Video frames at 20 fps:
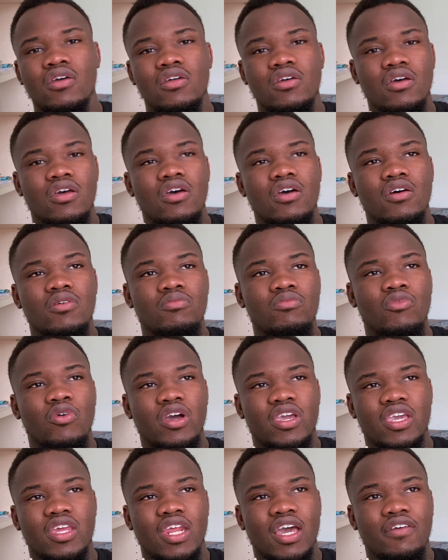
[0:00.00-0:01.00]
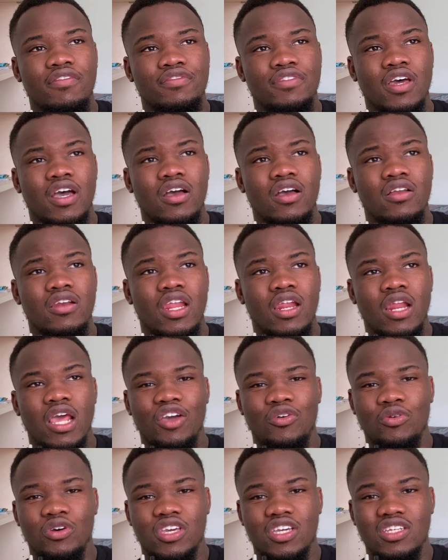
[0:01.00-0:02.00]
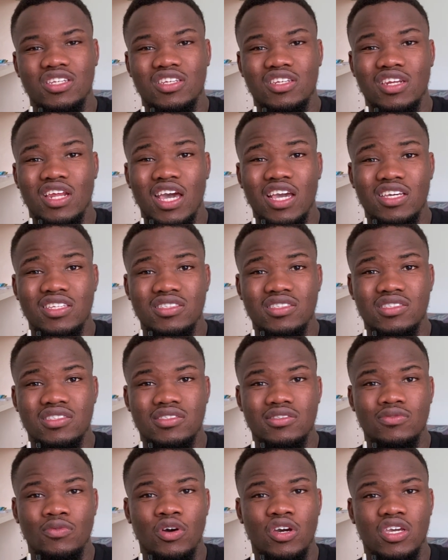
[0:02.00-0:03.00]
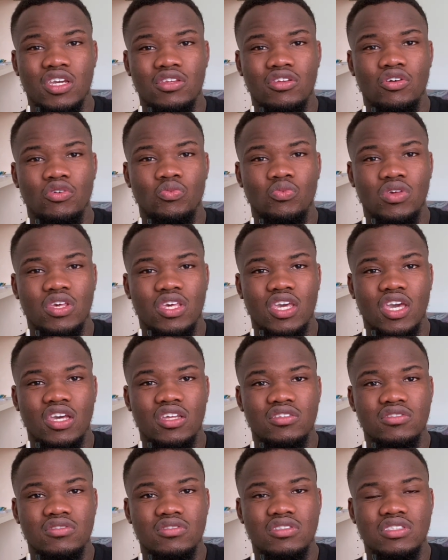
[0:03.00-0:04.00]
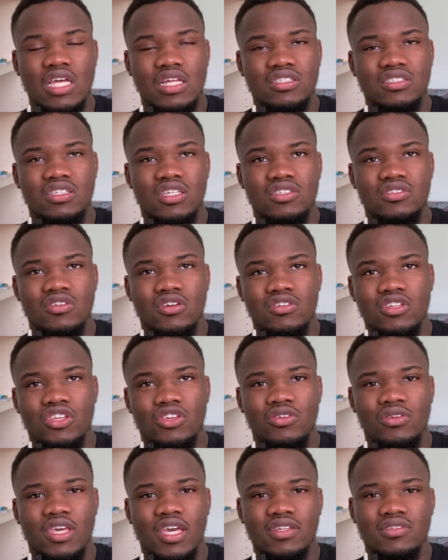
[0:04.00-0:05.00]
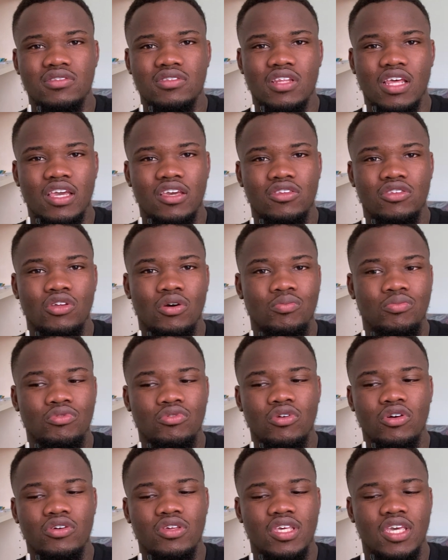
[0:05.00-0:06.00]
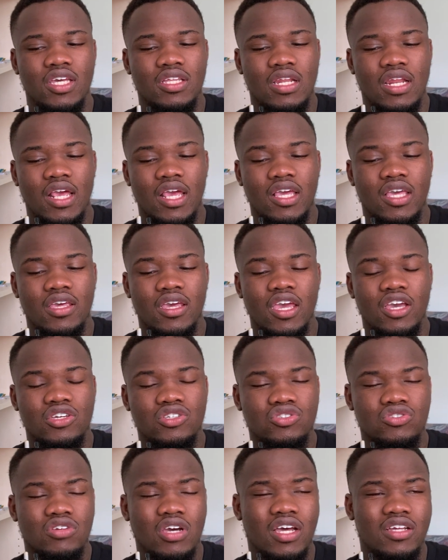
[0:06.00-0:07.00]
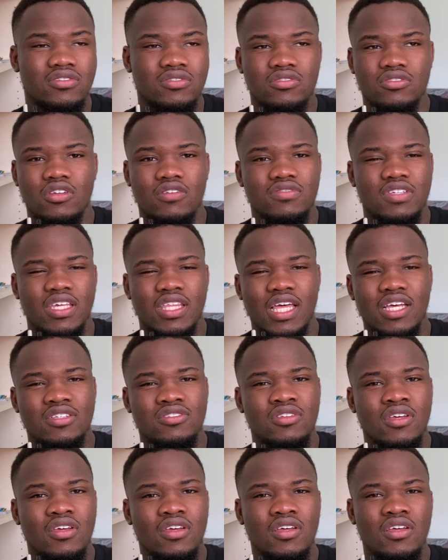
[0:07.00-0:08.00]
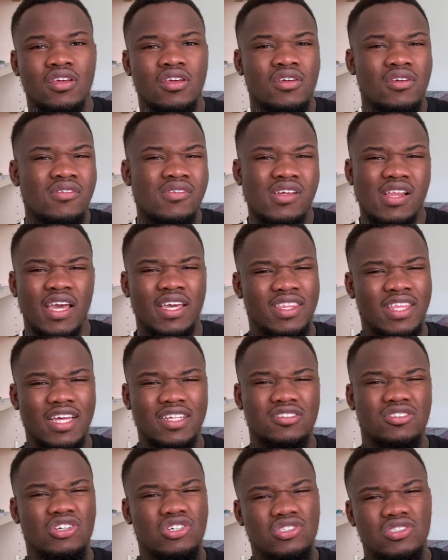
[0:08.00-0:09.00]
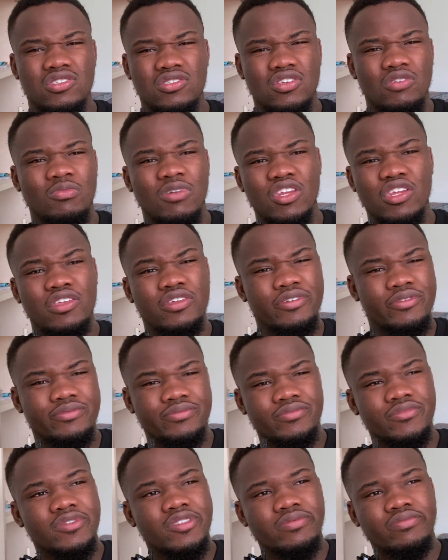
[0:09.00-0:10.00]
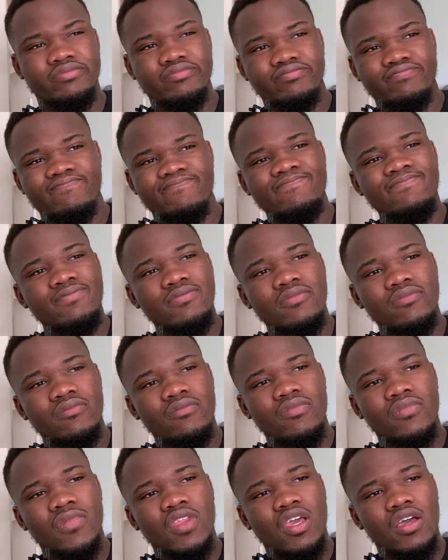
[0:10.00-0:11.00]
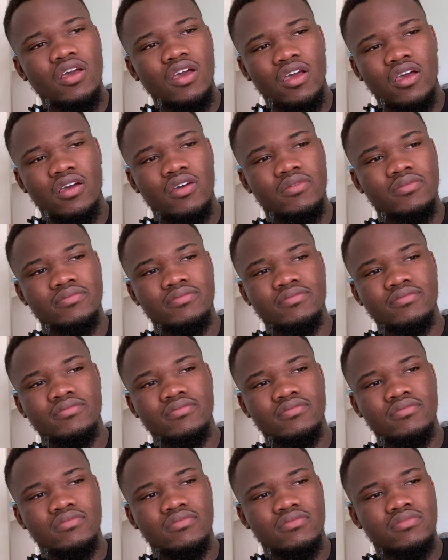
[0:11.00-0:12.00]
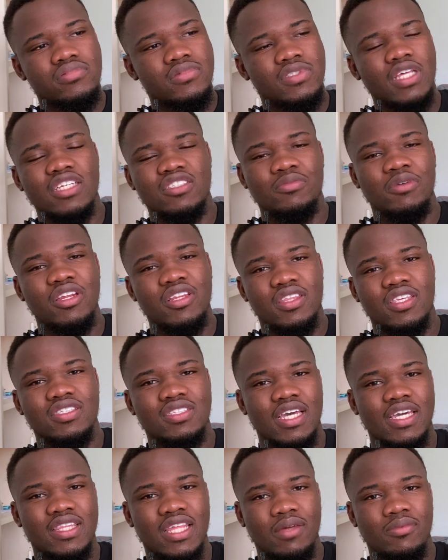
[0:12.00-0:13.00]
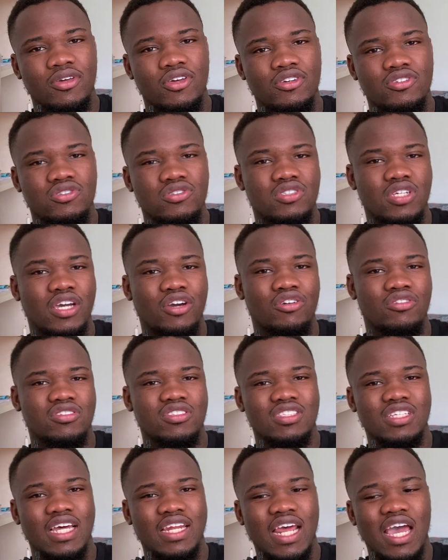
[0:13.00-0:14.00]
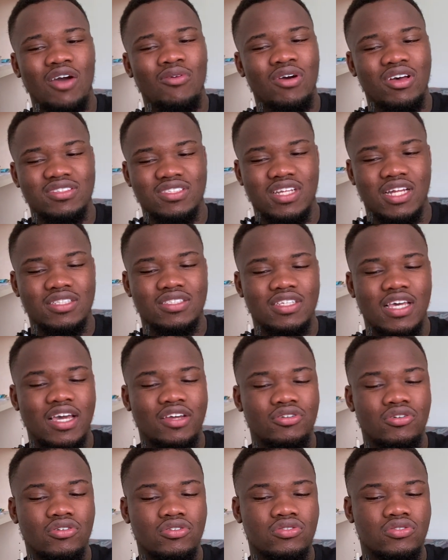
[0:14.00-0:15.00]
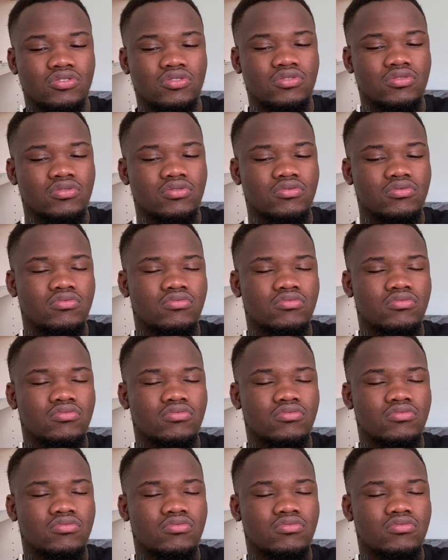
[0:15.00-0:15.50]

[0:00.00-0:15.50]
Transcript: Working after, like working the nights, working on weekends, Saturday, Sunday, you get like double, or you get like extra and stuff like that. Like there are just so many there's so many things like that, because those are considered hours that are not,